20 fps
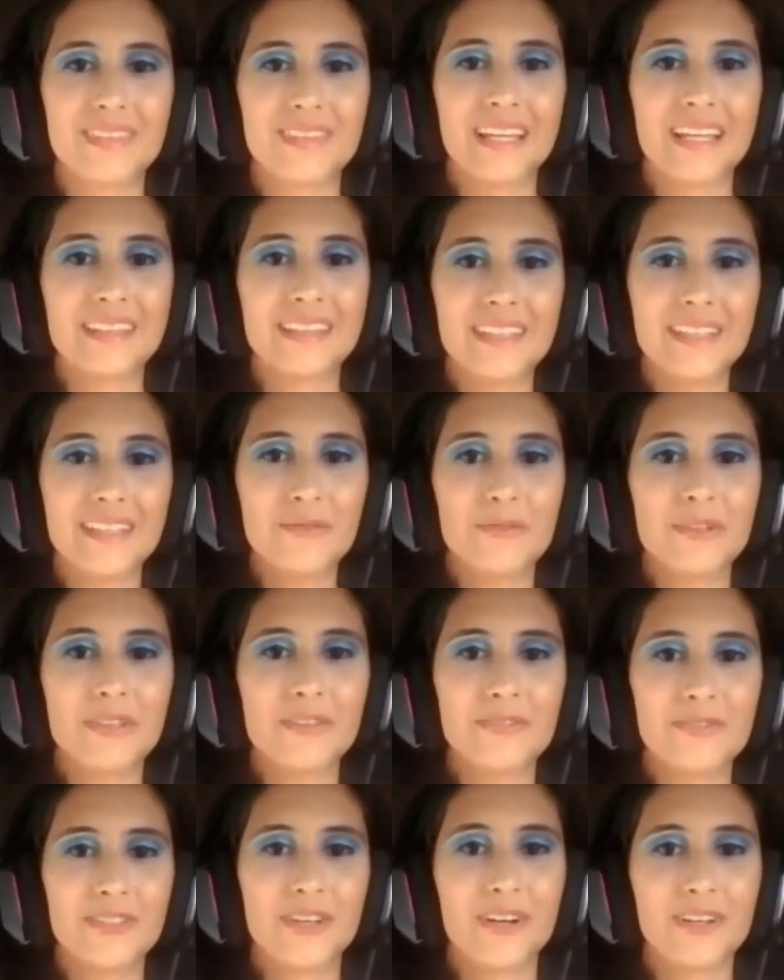I think
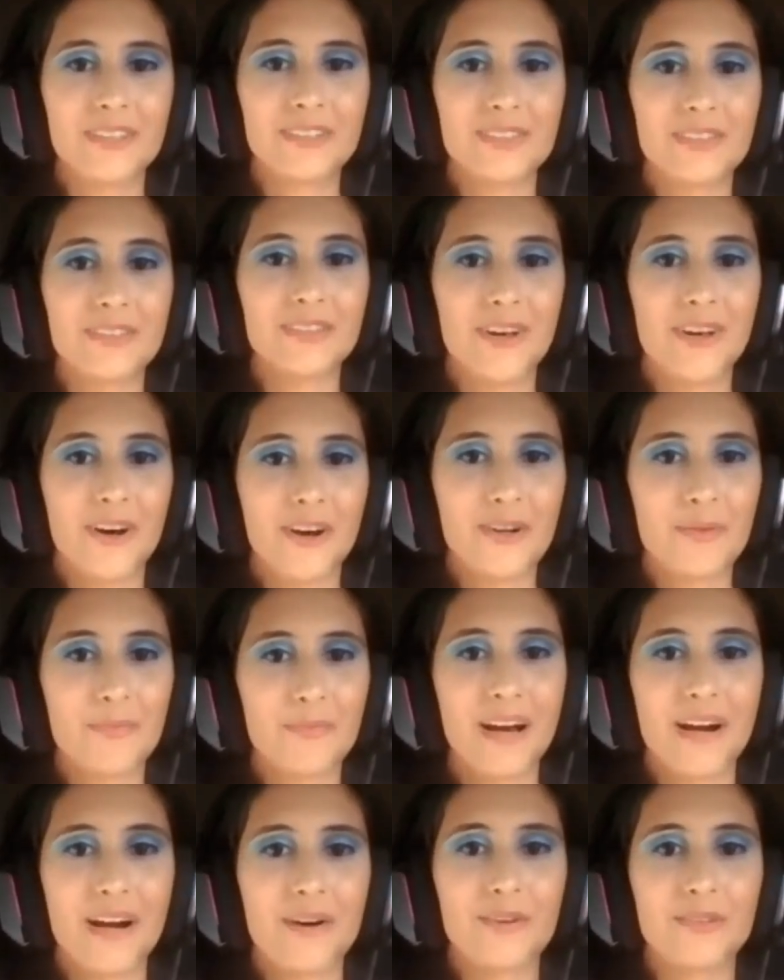we've talked a lot
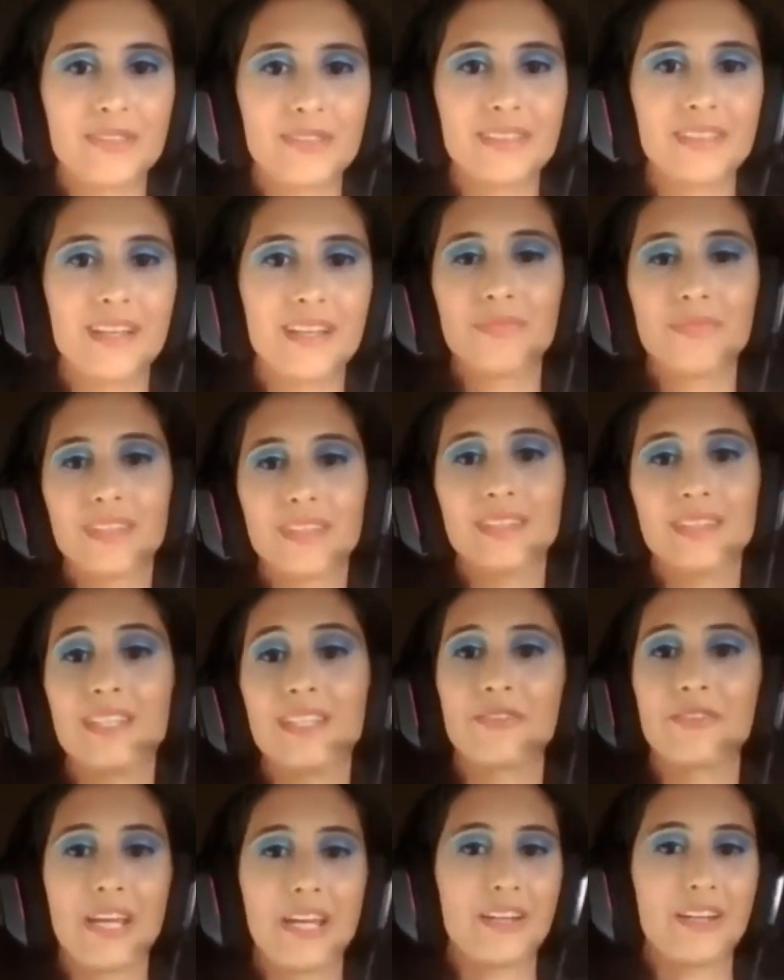about the
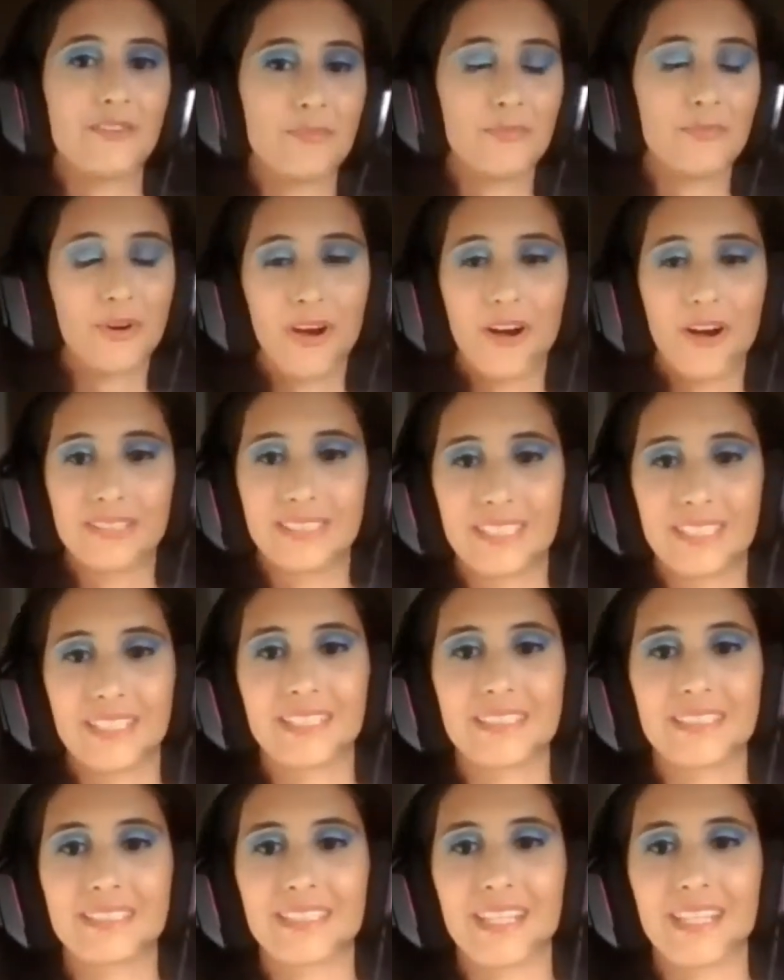creative
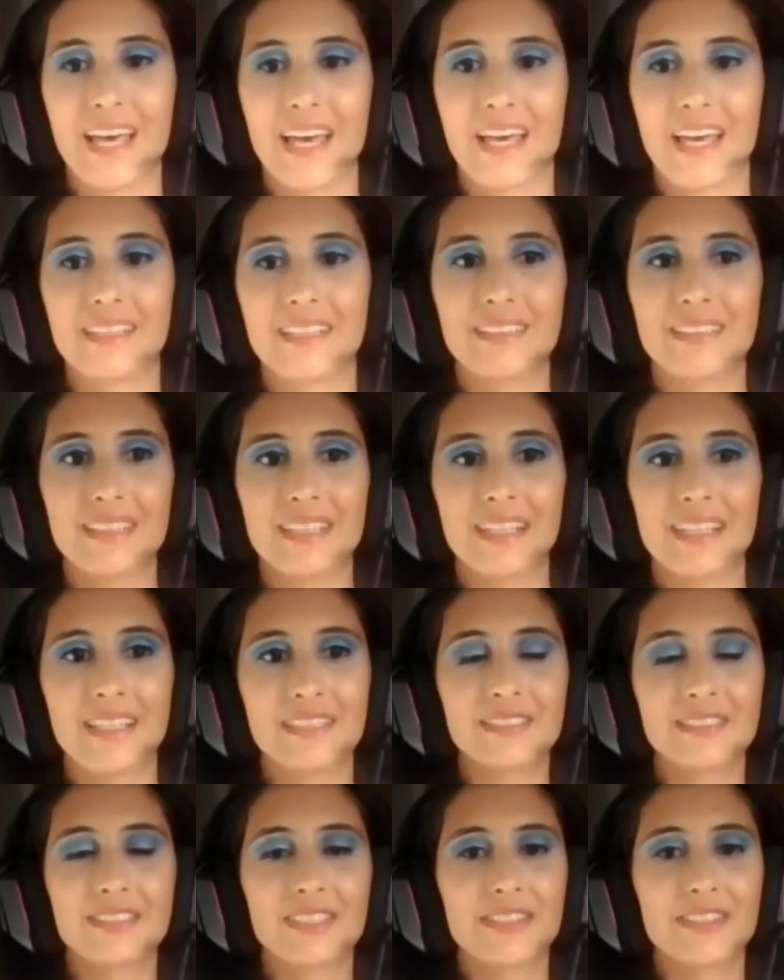process, and
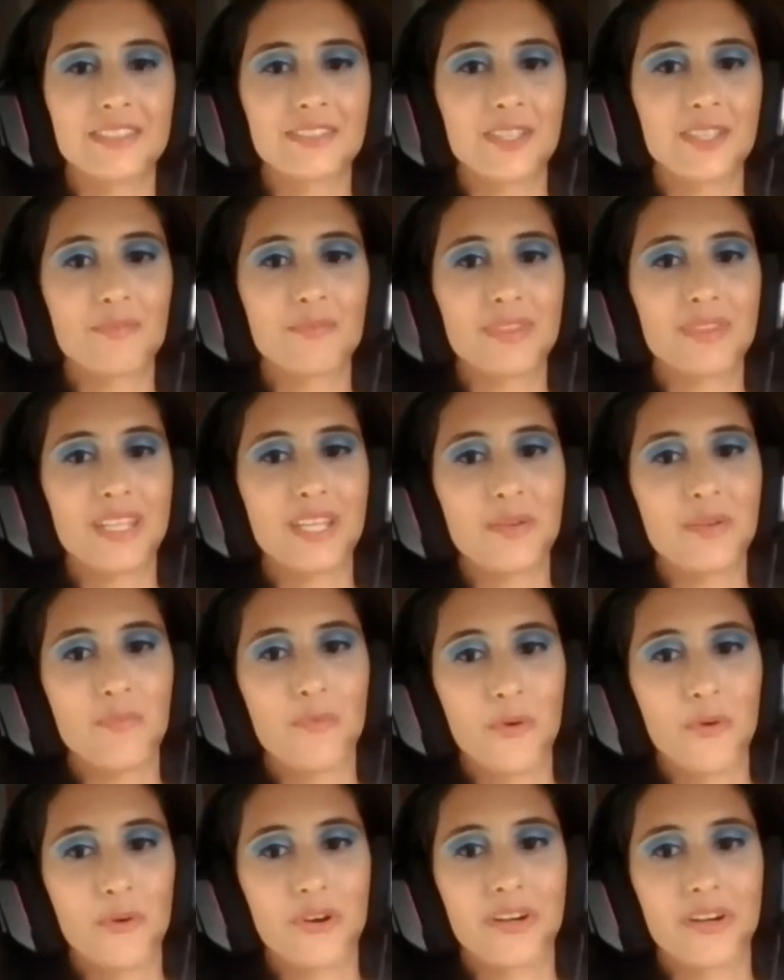is there something
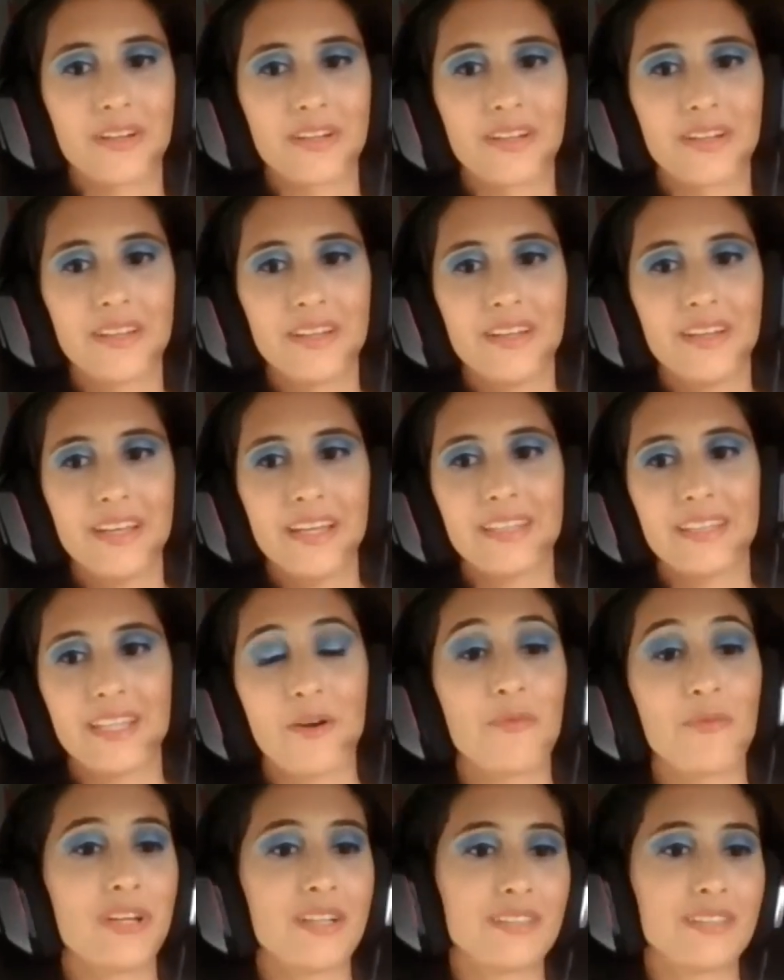more
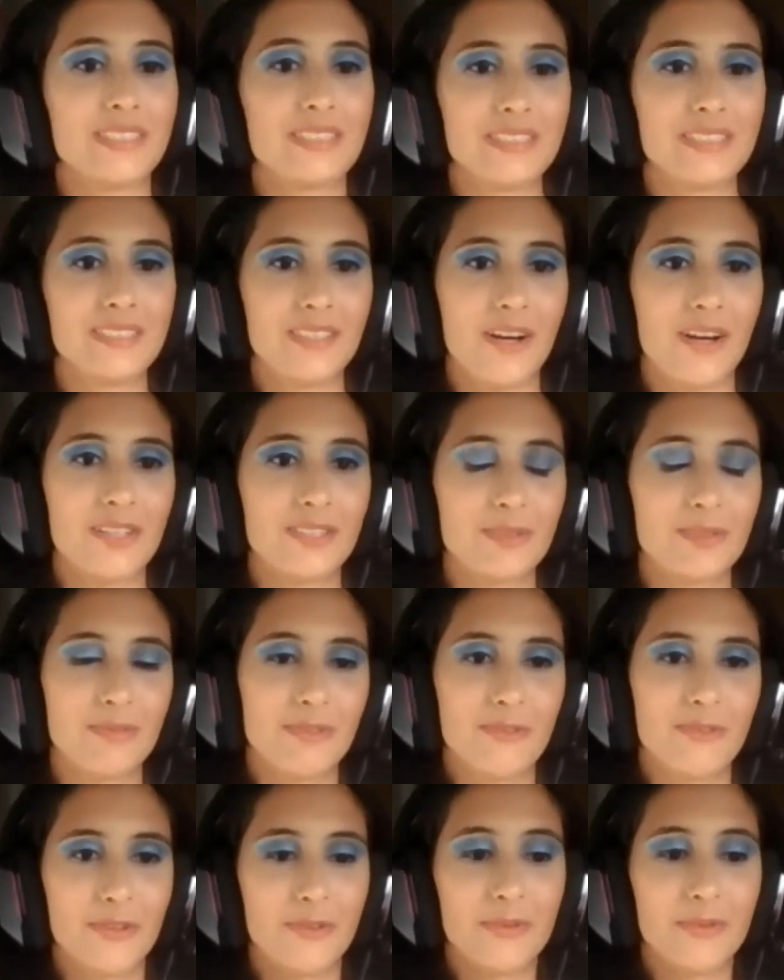that we could discuss
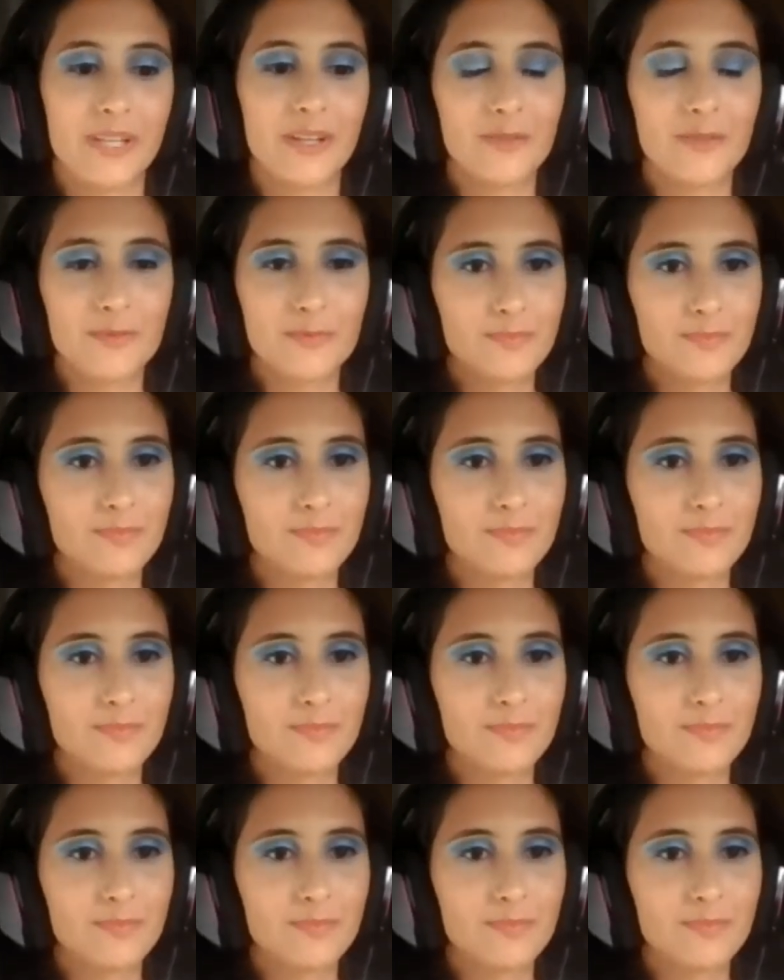before we go?